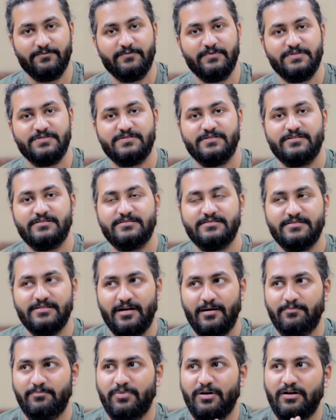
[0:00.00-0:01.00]
which is
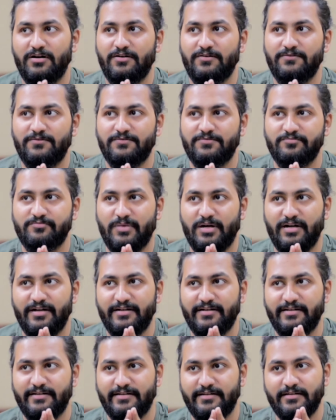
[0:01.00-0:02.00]
above
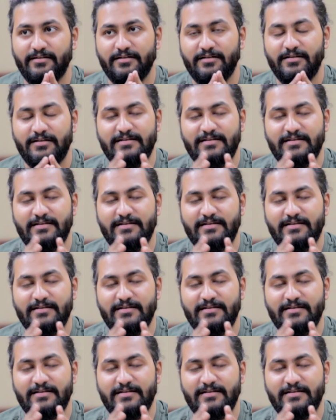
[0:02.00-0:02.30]
my